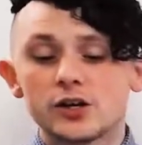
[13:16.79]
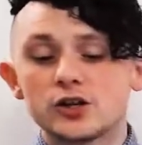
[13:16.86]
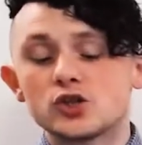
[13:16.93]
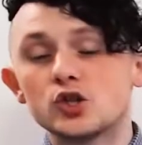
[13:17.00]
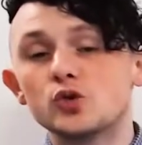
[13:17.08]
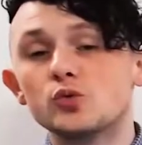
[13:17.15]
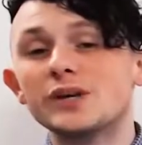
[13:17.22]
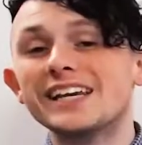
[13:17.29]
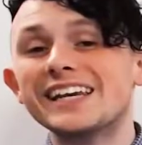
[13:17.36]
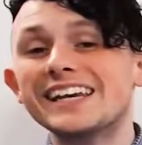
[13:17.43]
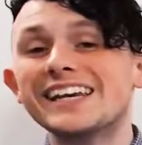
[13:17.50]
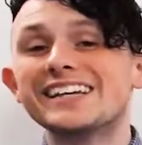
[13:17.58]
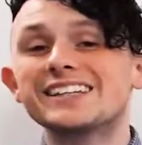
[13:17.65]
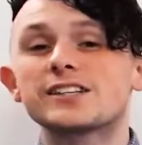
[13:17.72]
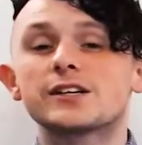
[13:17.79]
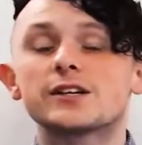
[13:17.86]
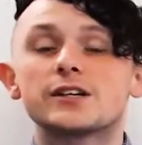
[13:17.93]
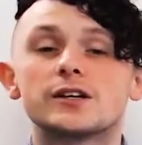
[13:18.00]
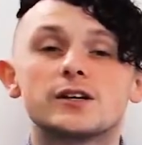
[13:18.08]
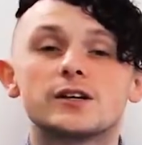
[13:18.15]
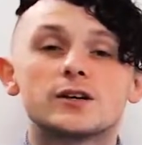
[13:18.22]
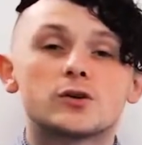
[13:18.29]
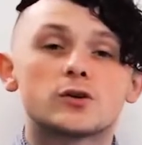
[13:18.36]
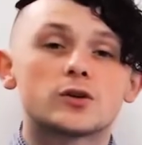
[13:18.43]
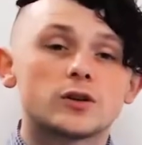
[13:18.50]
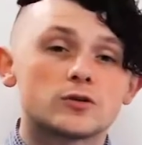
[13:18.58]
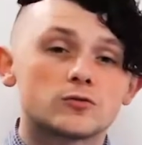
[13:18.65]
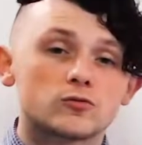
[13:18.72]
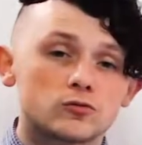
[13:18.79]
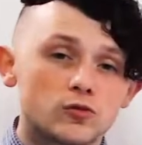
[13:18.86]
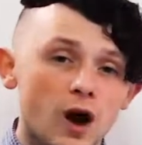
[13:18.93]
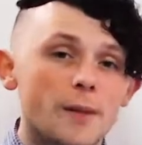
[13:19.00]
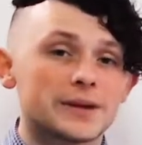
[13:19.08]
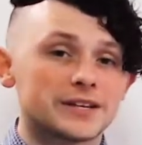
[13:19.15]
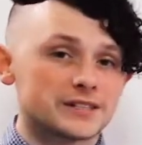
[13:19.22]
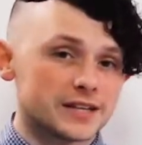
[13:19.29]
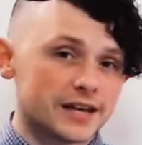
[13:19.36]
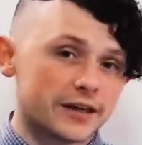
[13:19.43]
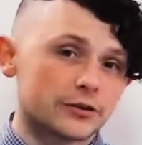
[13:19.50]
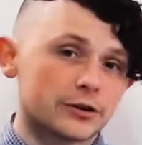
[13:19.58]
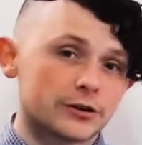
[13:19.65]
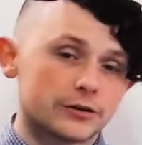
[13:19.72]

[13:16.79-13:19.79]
to eat ramen together.